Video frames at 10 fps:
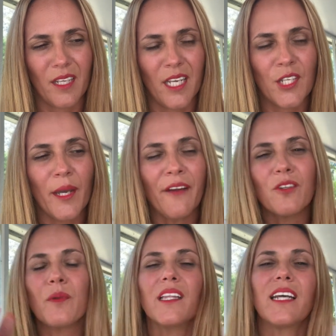And you have
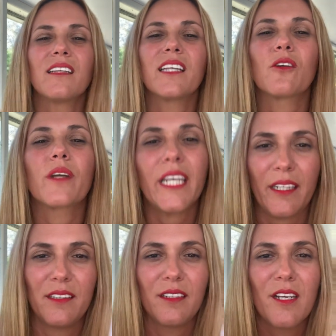to be like a little
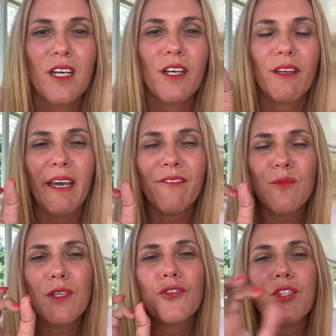kid. You have
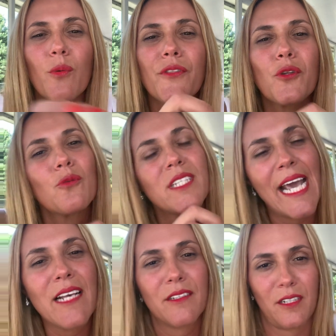to be so
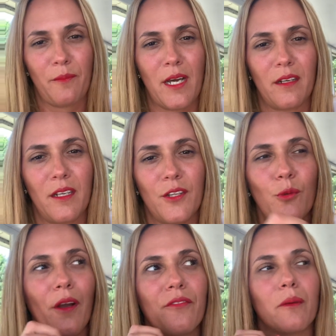enthusiastic about it, and
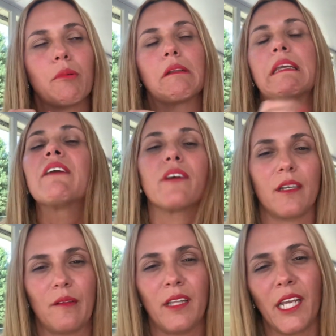you have to believe
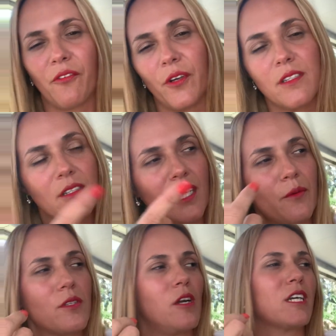it. Like, for instance, I
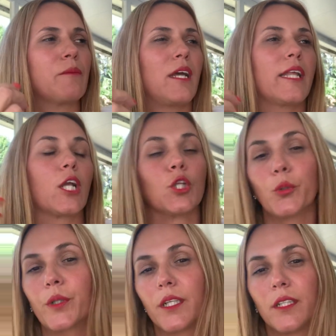was talking about like
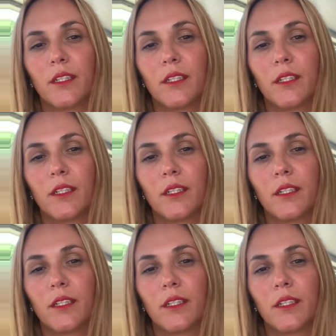Luke.